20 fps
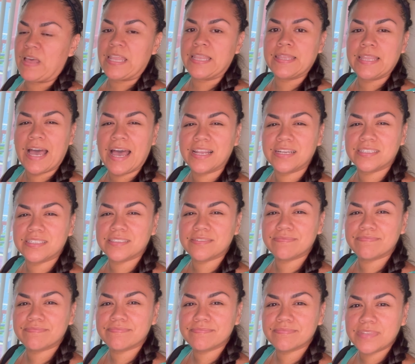not,
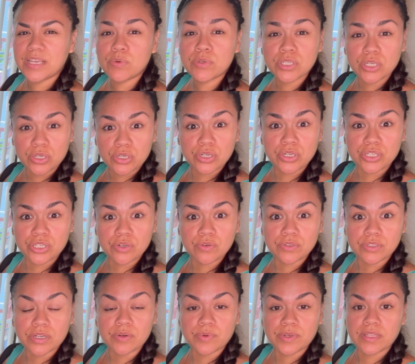it was a good
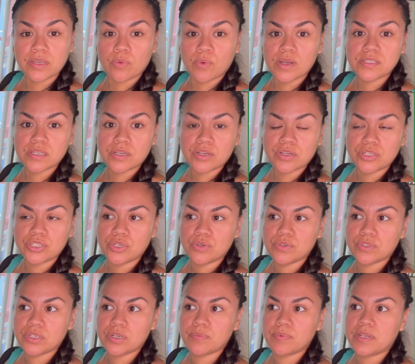juicer. It really was a good
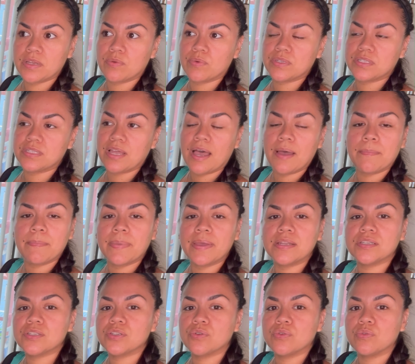juicer, but it was not
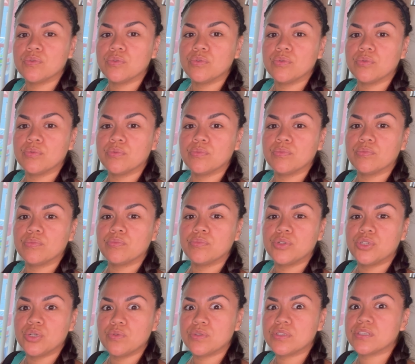meant to
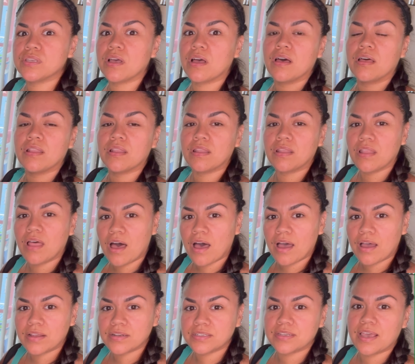juice a
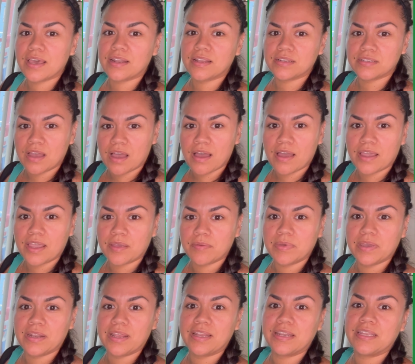lot at a time.
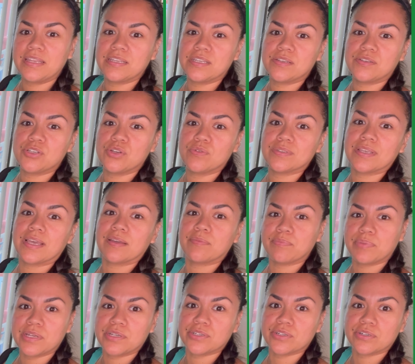And I needed to juice like
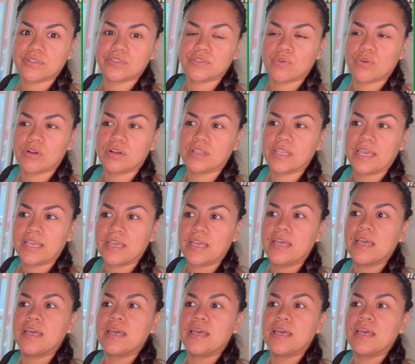pitchers or like